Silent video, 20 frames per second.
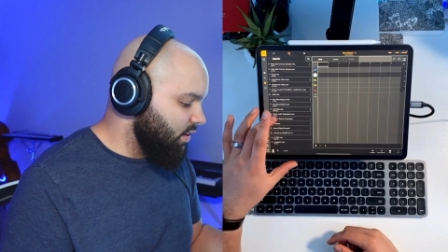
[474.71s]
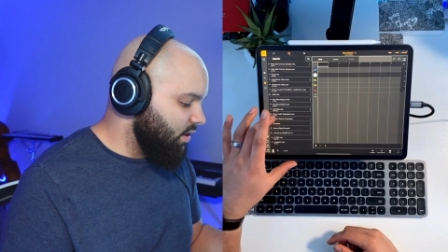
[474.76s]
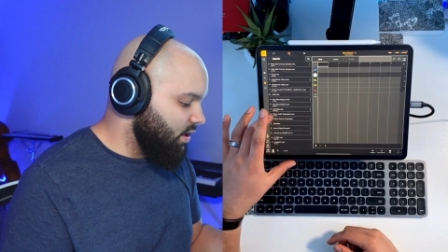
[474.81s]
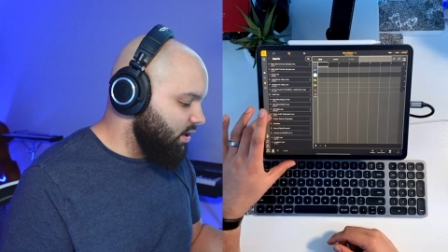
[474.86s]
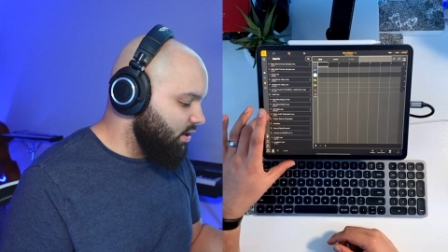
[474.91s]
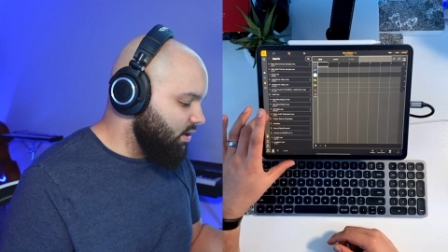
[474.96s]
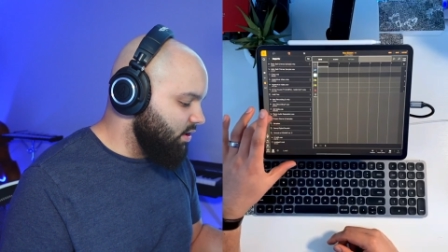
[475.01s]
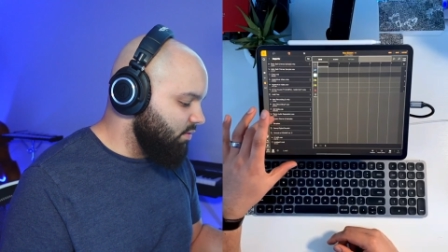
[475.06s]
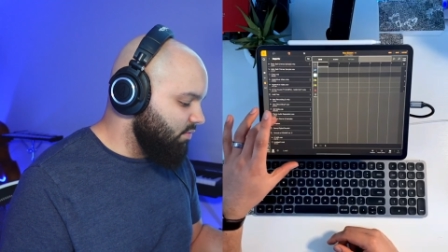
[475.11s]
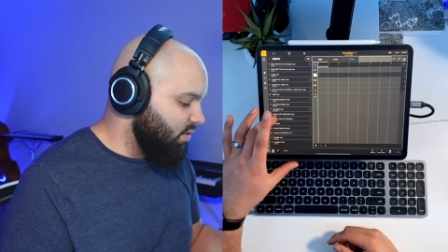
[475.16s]

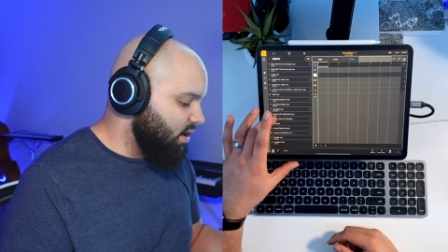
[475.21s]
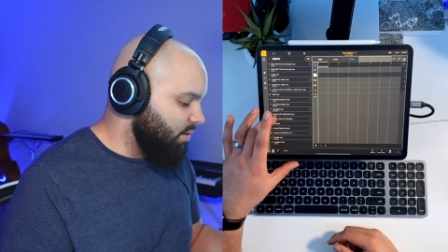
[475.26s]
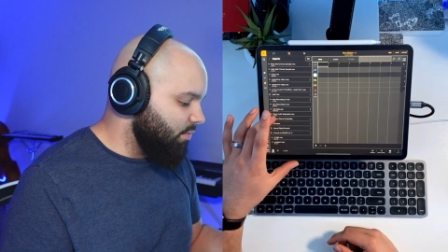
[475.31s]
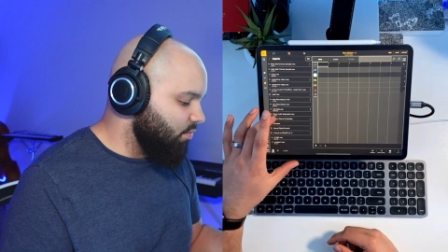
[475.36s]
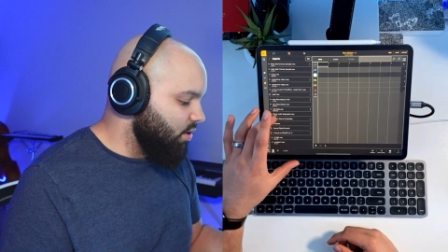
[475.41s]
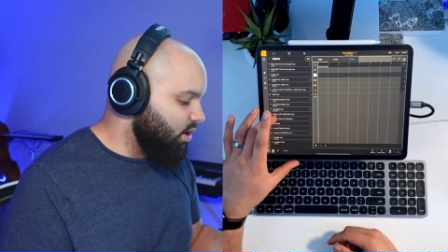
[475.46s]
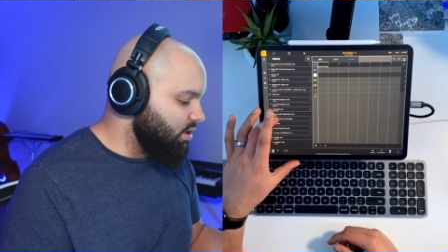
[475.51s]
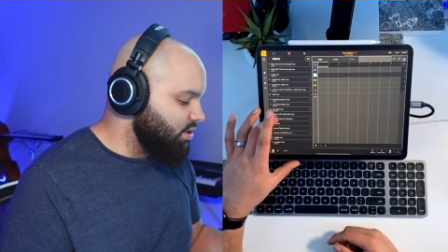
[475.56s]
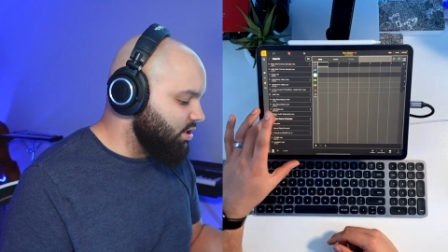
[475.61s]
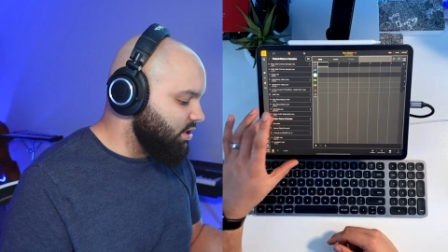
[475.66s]
that in my
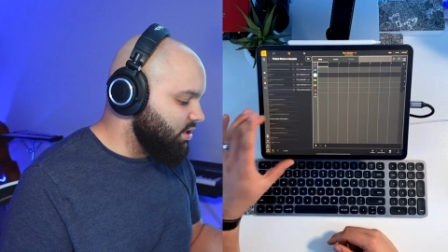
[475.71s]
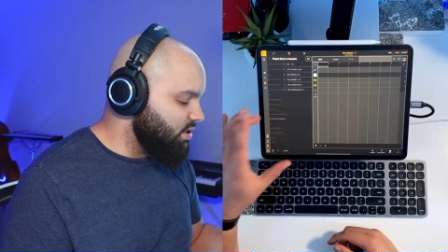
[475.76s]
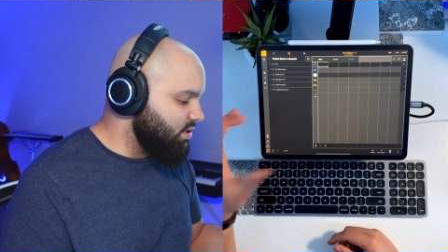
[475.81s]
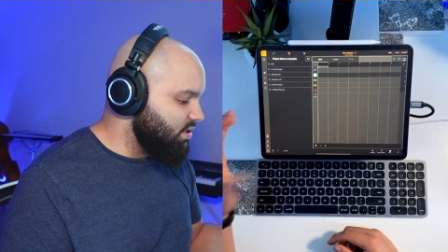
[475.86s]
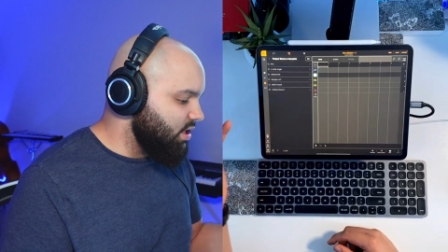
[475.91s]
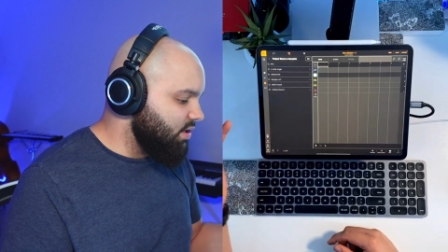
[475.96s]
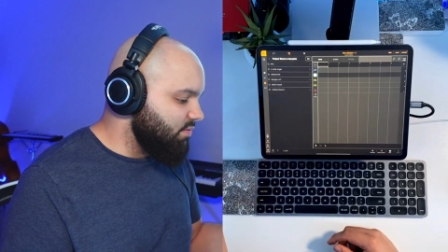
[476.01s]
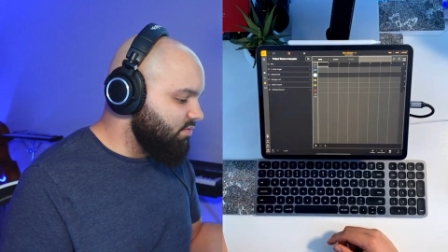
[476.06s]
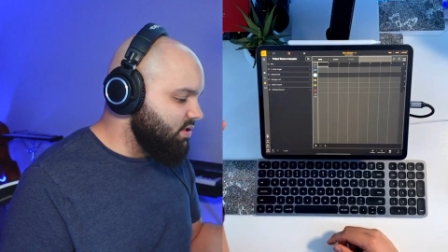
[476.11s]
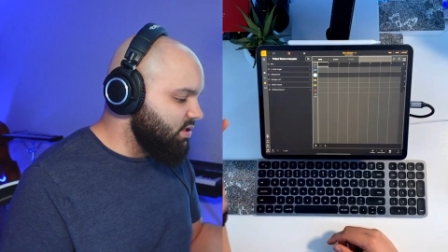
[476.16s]
project
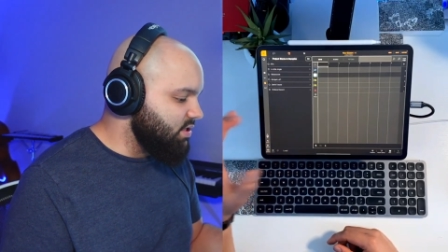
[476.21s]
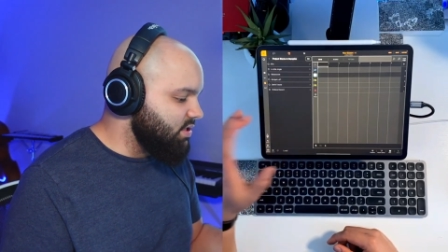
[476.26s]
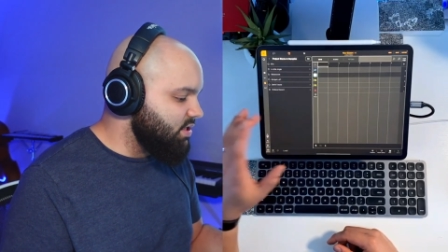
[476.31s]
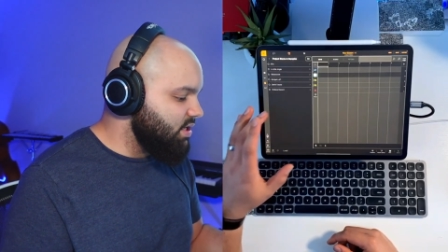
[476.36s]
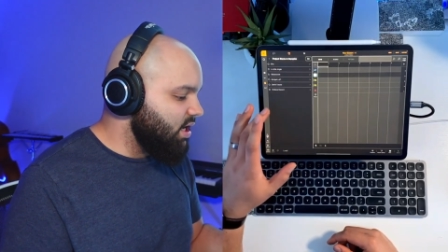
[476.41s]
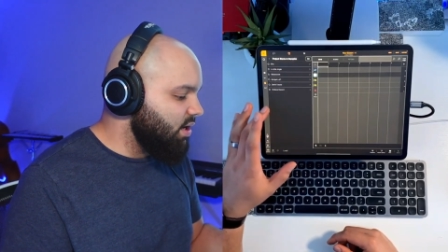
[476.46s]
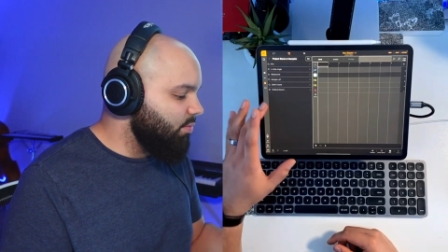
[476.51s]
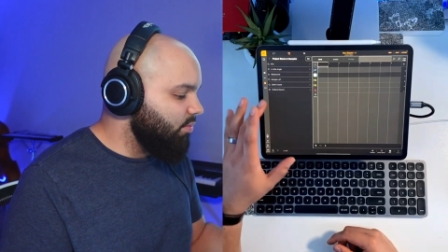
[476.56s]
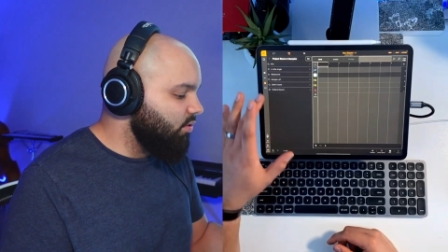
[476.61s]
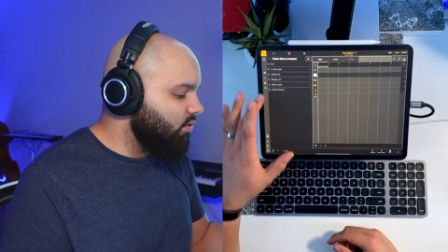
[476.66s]
stems and
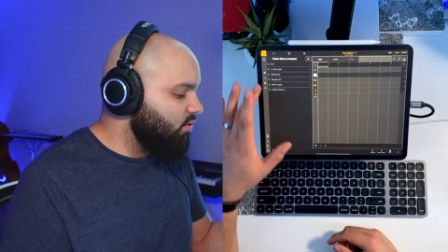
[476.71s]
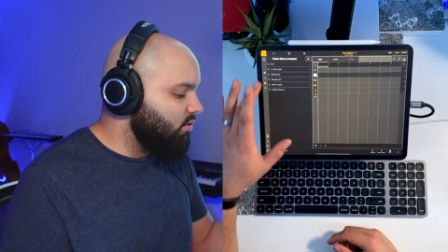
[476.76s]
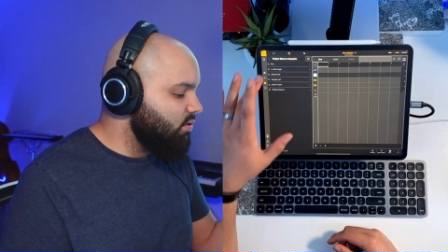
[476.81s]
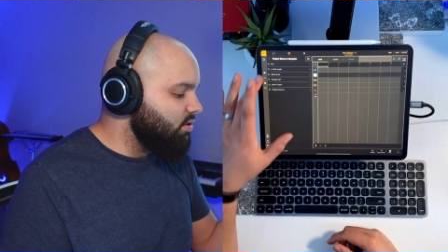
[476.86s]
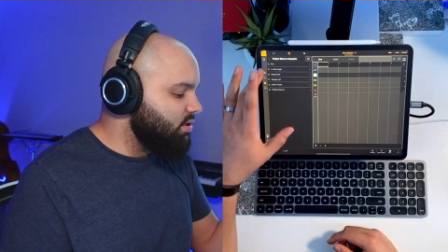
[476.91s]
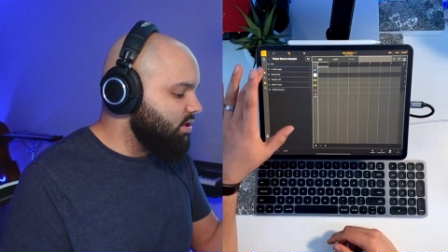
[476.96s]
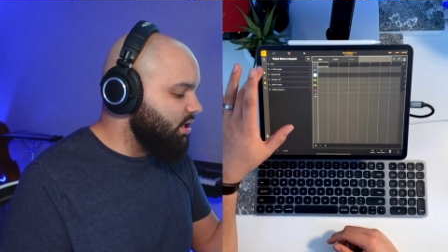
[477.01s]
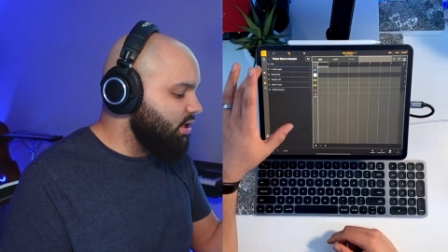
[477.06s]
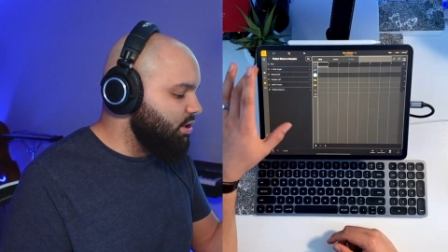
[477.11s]
samples,